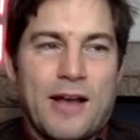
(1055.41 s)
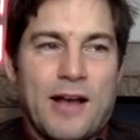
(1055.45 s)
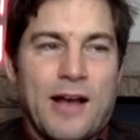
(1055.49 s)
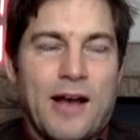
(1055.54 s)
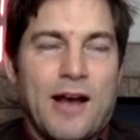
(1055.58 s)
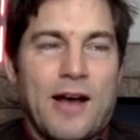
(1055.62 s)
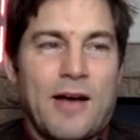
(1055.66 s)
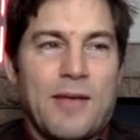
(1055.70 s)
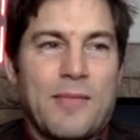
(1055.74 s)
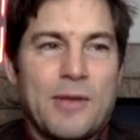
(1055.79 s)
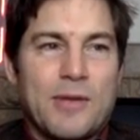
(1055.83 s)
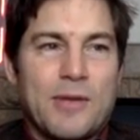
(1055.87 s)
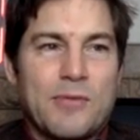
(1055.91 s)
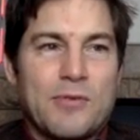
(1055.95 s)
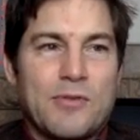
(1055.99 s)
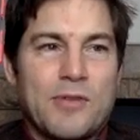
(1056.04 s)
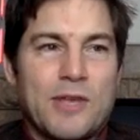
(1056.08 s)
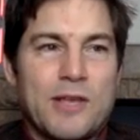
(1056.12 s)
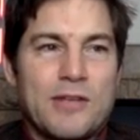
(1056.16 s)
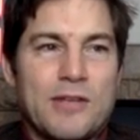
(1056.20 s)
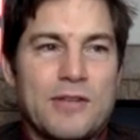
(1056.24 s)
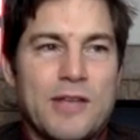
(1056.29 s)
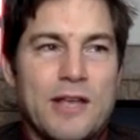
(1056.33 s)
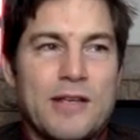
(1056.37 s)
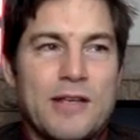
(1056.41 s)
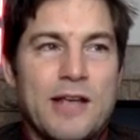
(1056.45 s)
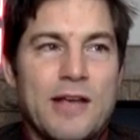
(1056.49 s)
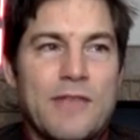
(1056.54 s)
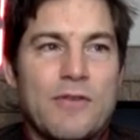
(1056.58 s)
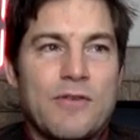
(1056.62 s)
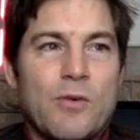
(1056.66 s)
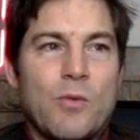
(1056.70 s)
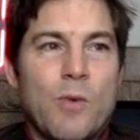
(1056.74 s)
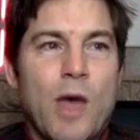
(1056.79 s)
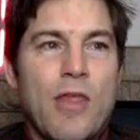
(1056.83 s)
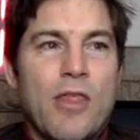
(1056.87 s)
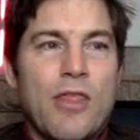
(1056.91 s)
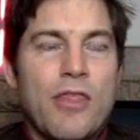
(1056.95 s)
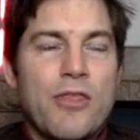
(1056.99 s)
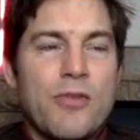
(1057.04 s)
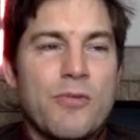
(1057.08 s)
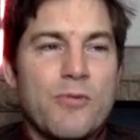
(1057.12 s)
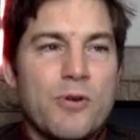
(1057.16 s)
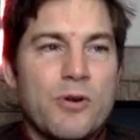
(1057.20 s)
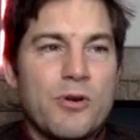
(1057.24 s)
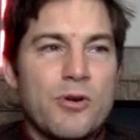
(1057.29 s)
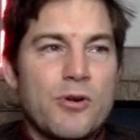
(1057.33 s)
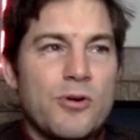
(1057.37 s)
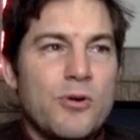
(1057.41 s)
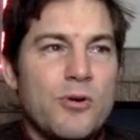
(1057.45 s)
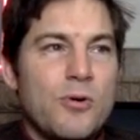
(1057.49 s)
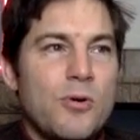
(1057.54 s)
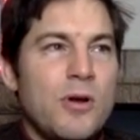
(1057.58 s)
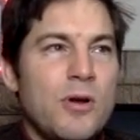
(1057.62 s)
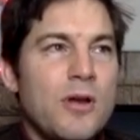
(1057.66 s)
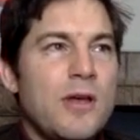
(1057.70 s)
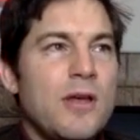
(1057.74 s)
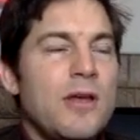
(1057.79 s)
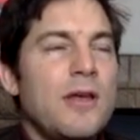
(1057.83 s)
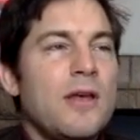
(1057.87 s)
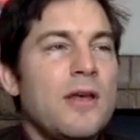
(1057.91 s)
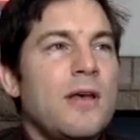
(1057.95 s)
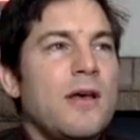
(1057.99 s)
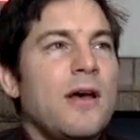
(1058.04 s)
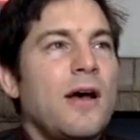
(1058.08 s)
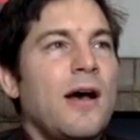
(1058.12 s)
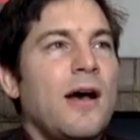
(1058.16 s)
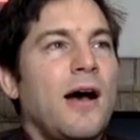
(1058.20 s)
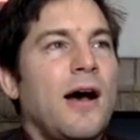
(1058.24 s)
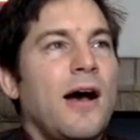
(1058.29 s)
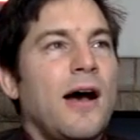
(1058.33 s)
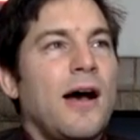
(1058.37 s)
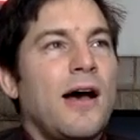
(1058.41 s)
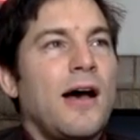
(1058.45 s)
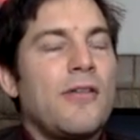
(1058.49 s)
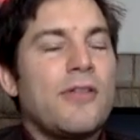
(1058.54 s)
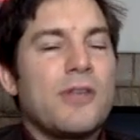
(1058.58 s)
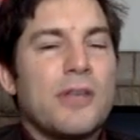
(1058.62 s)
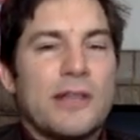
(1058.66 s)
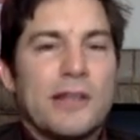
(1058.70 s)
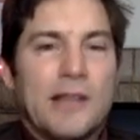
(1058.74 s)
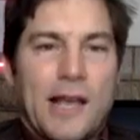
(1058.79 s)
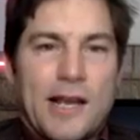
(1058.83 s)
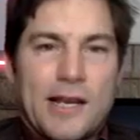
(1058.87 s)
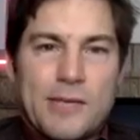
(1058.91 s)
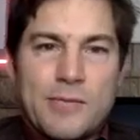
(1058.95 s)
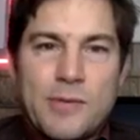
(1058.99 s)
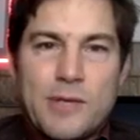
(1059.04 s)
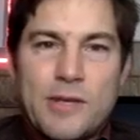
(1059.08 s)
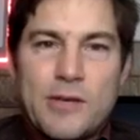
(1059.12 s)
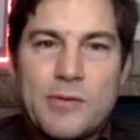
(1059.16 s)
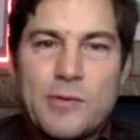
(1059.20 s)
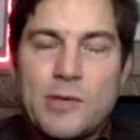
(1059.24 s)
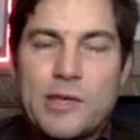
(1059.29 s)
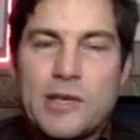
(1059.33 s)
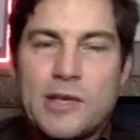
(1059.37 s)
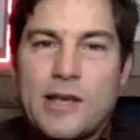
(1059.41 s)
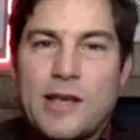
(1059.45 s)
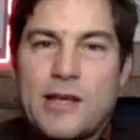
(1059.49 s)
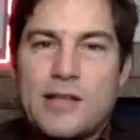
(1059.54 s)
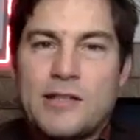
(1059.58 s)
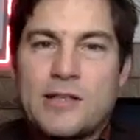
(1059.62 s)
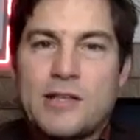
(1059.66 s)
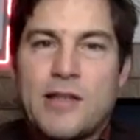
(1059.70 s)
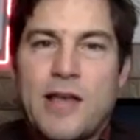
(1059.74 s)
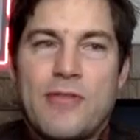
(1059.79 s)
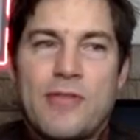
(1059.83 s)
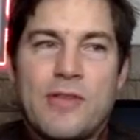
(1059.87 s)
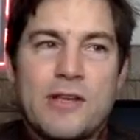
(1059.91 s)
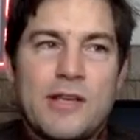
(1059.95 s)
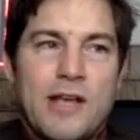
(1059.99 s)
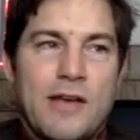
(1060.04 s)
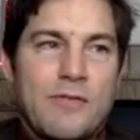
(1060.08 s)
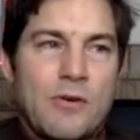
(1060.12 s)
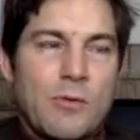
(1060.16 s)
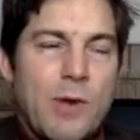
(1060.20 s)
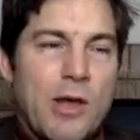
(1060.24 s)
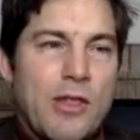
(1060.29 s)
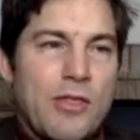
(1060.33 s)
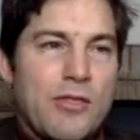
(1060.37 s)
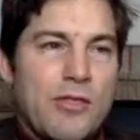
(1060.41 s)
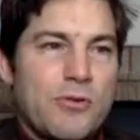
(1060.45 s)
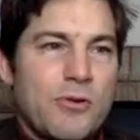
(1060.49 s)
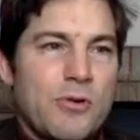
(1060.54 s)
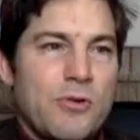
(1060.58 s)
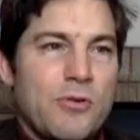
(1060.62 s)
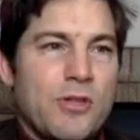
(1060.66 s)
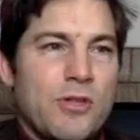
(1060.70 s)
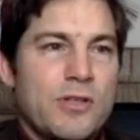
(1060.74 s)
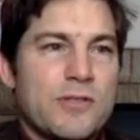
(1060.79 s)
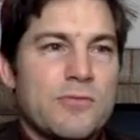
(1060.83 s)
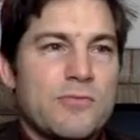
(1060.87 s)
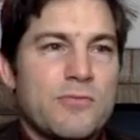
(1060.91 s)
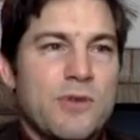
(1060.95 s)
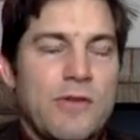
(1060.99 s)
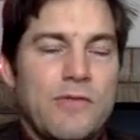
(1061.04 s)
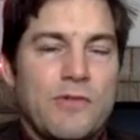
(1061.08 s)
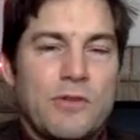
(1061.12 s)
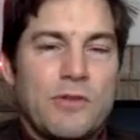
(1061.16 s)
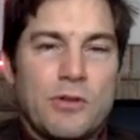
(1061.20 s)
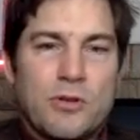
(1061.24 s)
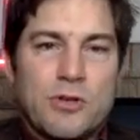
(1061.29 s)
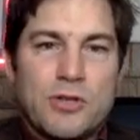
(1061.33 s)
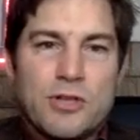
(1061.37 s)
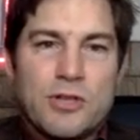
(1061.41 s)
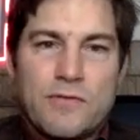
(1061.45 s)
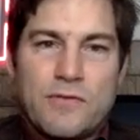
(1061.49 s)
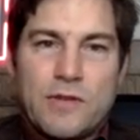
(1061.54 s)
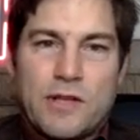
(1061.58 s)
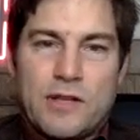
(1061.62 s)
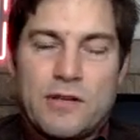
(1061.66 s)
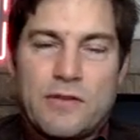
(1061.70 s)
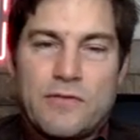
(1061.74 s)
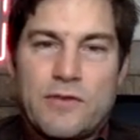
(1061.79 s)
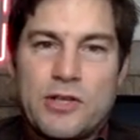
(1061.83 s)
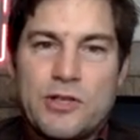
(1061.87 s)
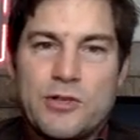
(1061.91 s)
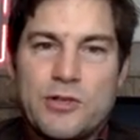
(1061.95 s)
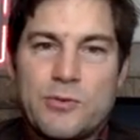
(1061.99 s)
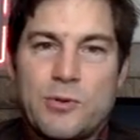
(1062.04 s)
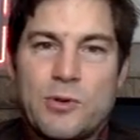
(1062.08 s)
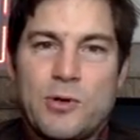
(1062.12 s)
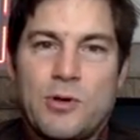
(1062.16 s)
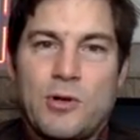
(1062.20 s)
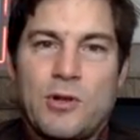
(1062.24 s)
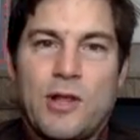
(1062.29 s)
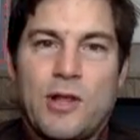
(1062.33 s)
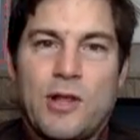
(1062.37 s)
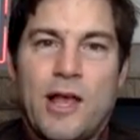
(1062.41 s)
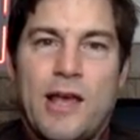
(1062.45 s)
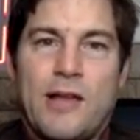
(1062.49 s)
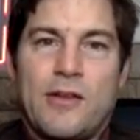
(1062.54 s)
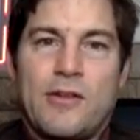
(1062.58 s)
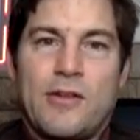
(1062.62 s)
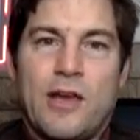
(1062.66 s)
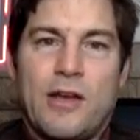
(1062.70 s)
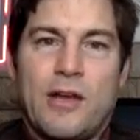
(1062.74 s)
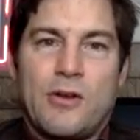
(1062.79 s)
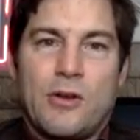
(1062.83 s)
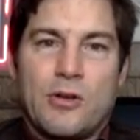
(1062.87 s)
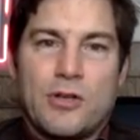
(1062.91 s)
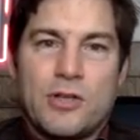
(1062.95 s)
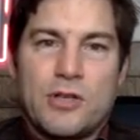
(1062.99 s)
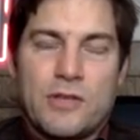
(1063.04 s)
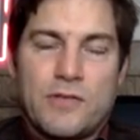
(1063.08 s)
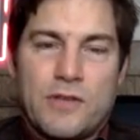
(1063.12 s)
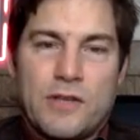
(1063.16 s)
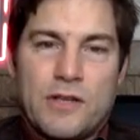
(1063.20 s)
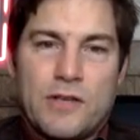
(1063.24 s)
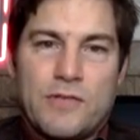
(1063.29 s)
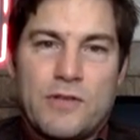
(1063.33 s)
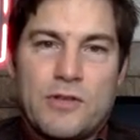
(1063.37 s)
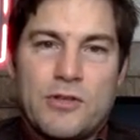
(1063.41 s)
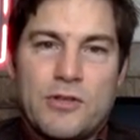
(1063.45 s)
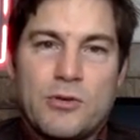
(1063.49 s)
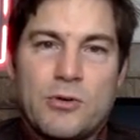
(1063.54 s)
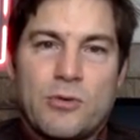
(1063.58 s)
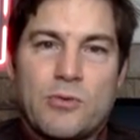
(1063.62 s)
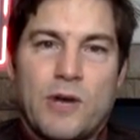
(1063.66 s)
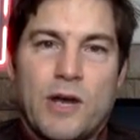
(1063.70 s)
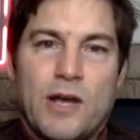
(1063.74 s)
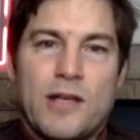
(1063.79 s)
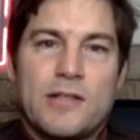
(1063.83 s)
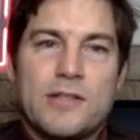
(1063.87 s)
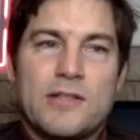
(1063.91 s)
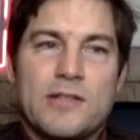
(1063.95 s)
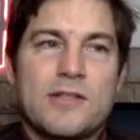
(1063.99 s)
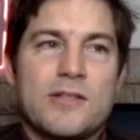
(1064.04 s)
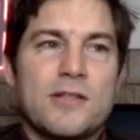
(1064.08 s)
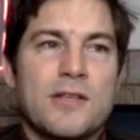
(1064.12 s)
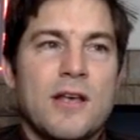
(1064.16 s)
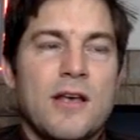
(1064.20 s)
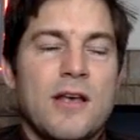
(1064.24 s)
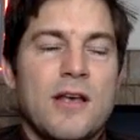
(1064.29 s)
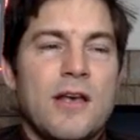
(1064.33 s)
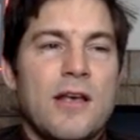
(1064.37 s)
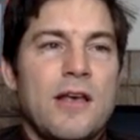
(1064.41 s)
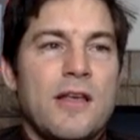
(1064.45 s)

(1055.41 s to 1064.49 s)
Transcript: They never went through the Enlightenment, and we can get into that. They never went through this revolution of the individual and a notion of individual rights.